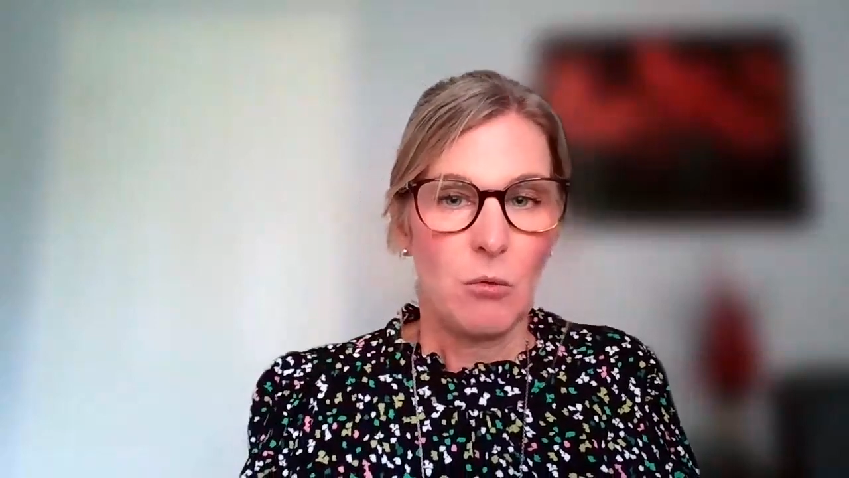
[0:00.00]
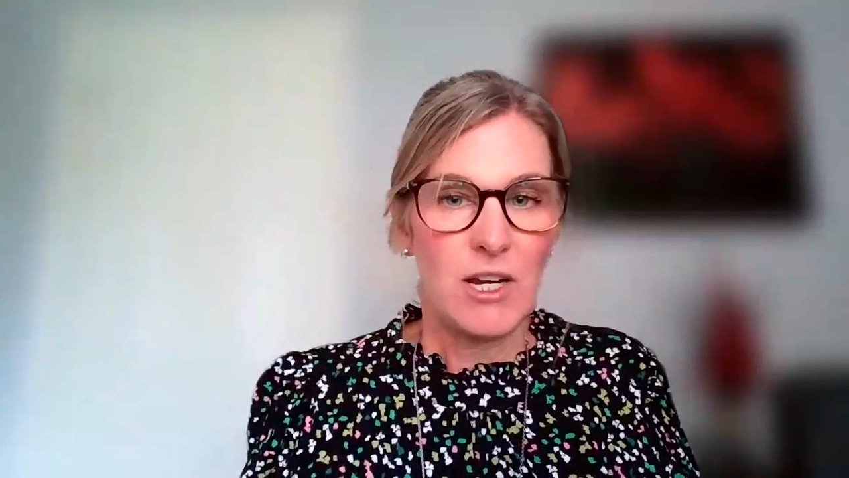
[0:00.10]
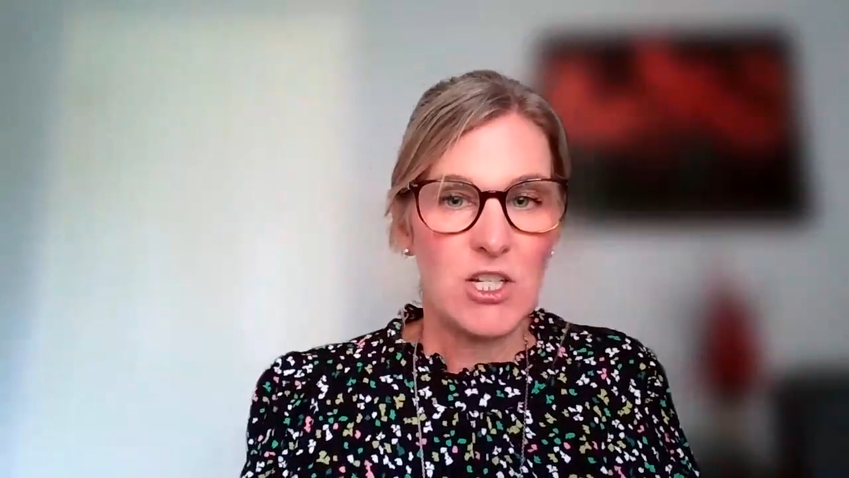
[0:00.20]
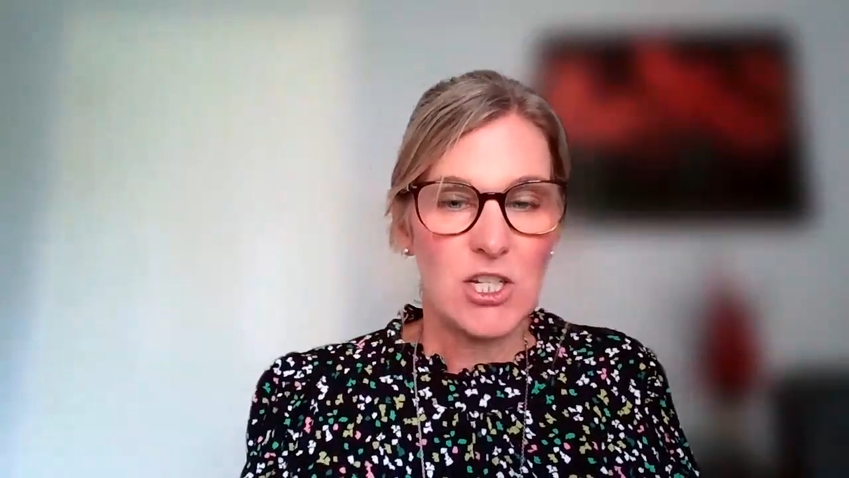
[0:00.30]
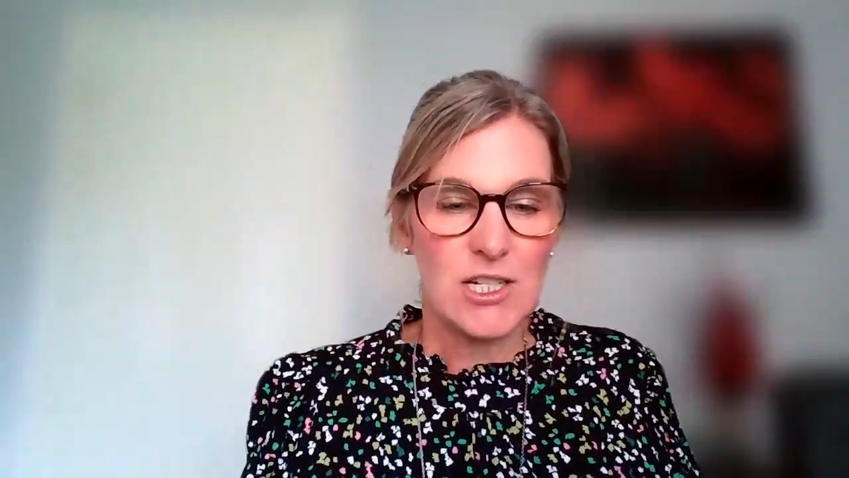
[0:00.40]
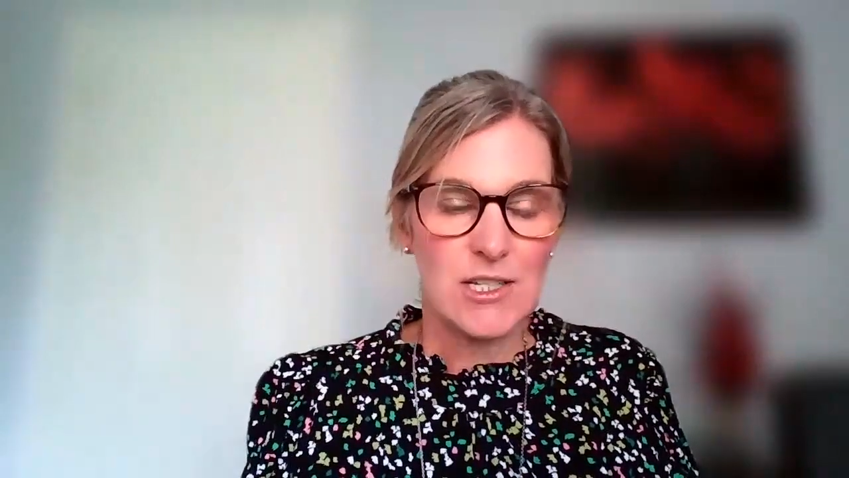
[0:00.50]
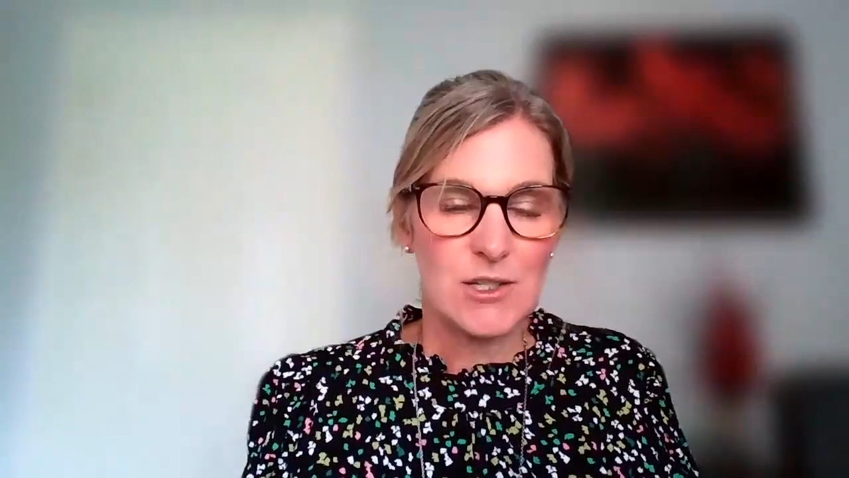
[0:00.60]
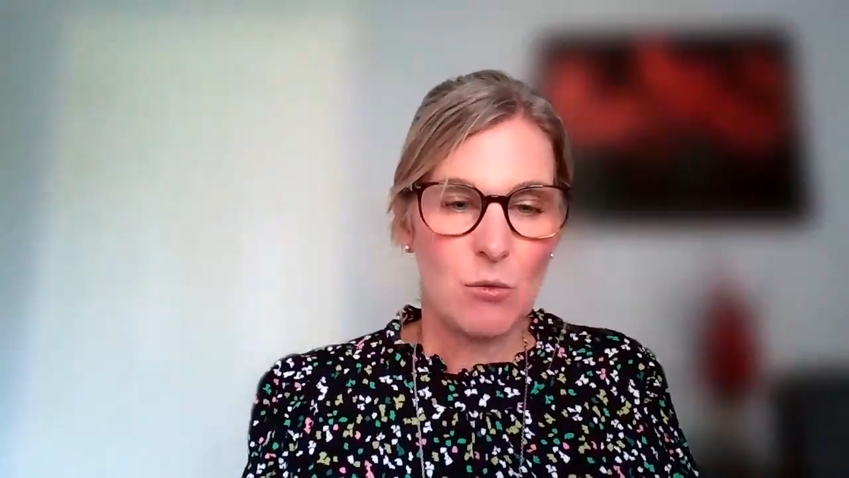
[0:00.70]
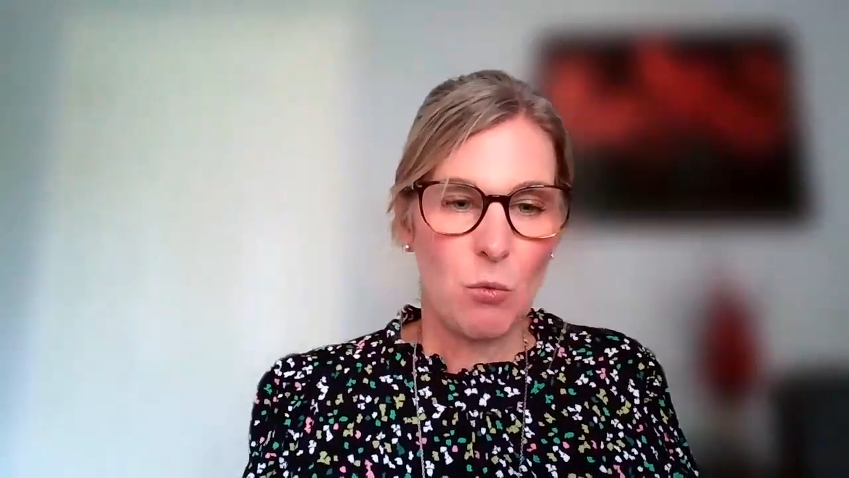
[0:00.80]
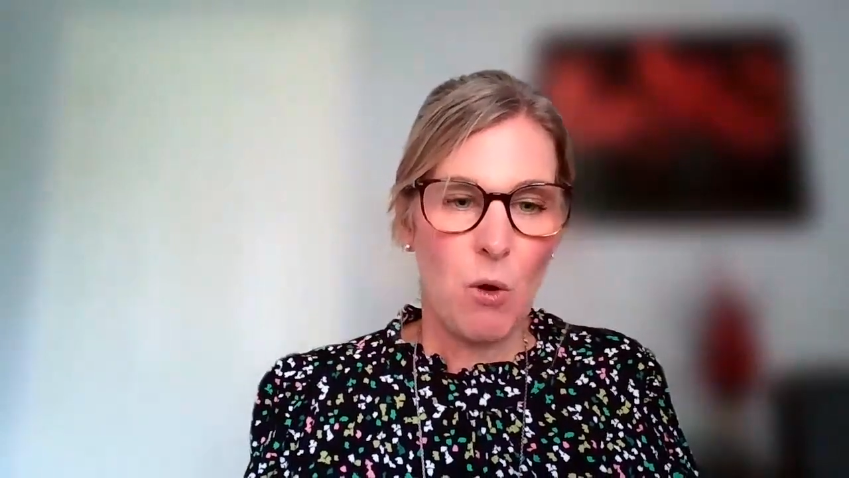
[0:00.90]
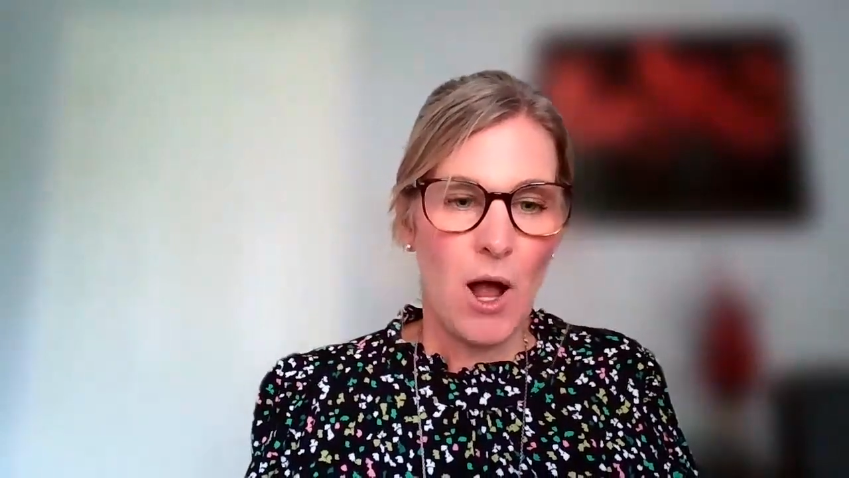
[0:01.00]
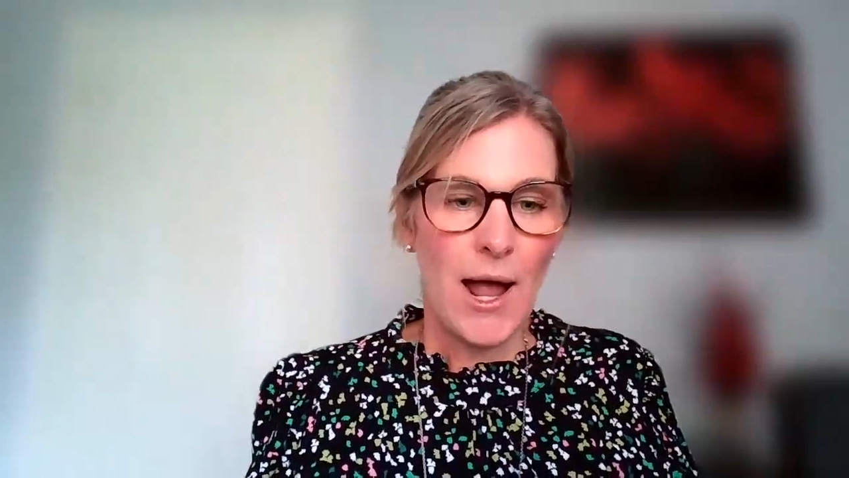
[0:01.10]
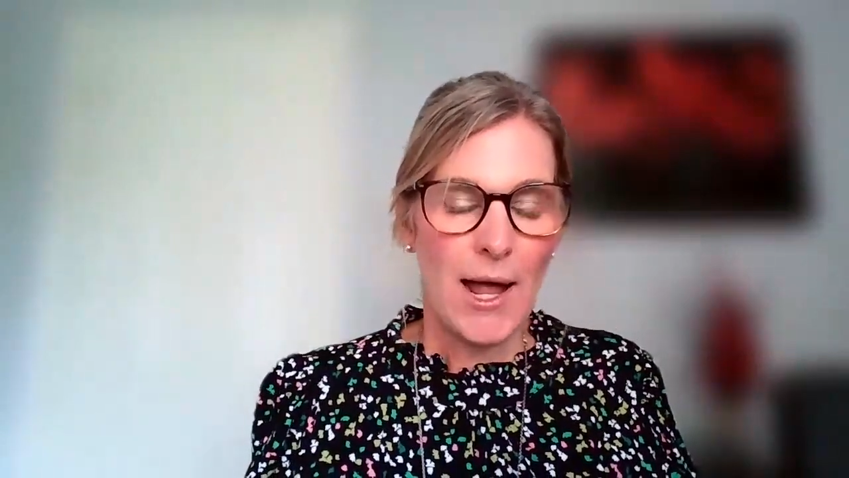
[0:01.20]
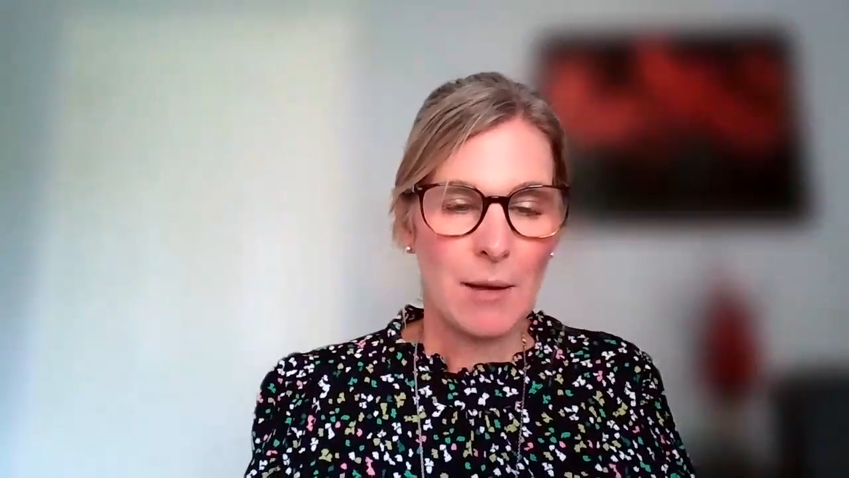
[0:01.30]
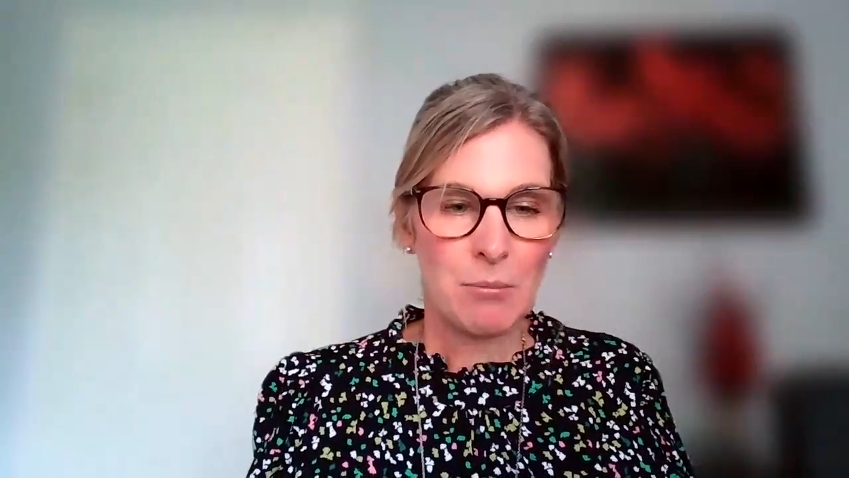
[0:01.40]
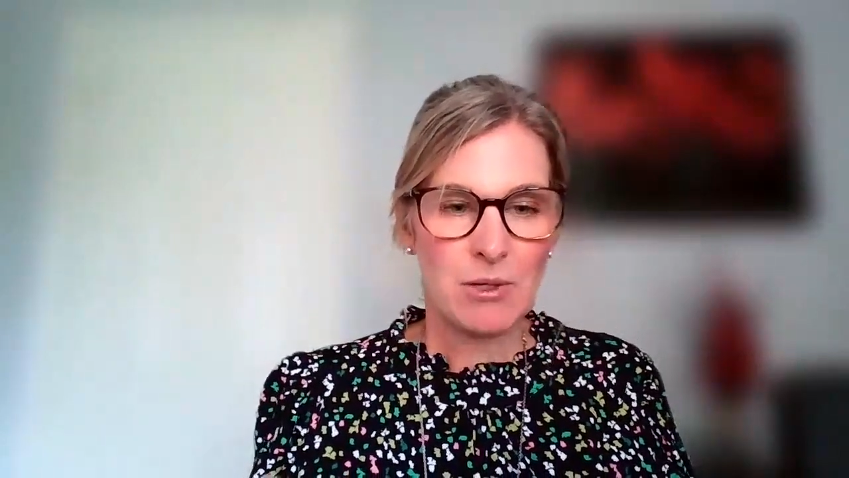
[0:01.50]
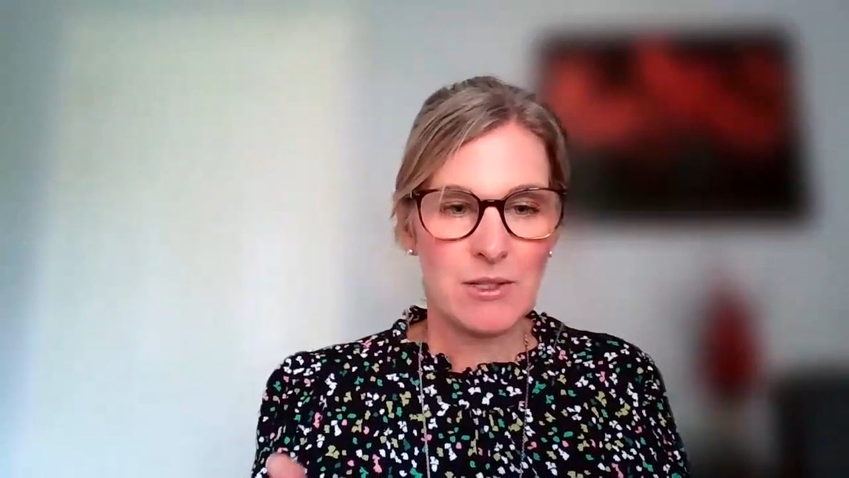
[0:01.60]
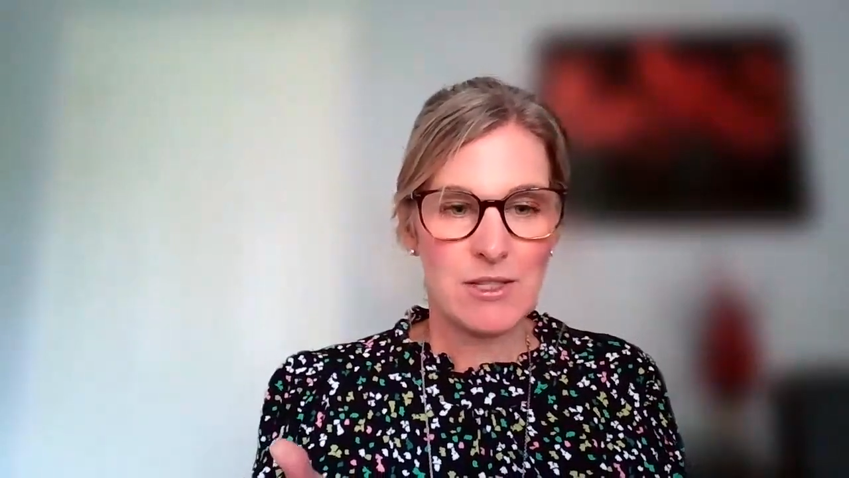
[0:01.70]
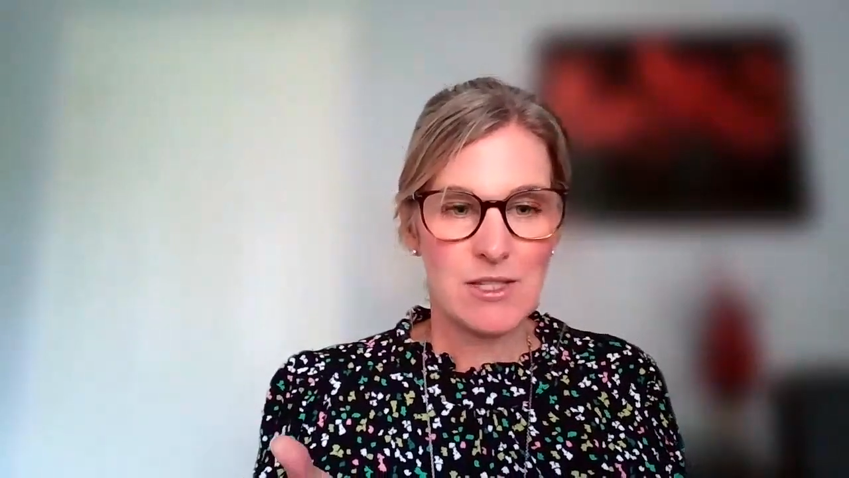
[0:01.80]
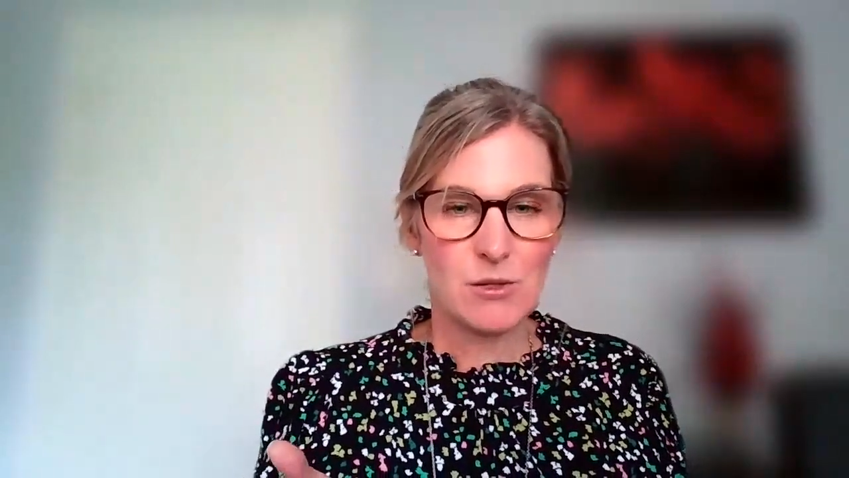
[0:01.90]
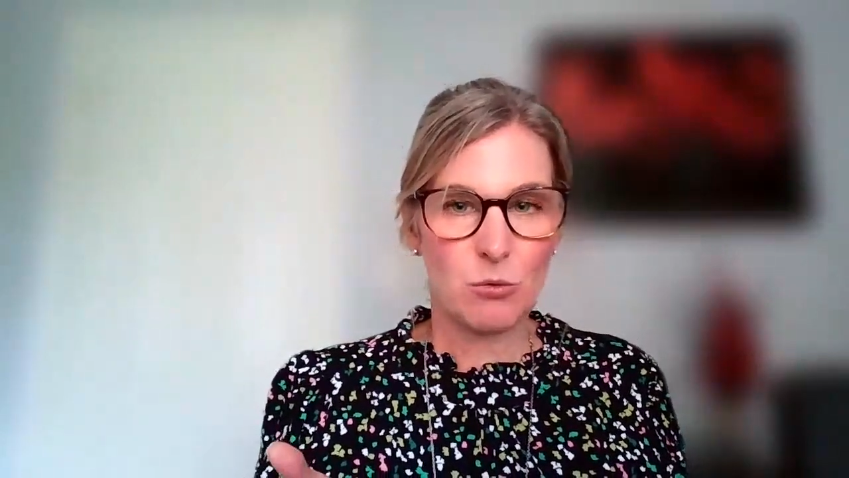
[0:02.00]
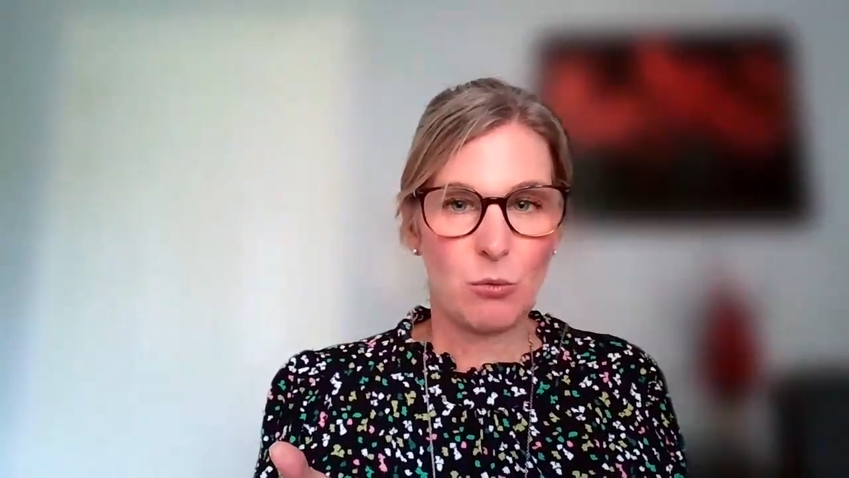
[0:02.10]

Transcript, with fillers: which is what happens,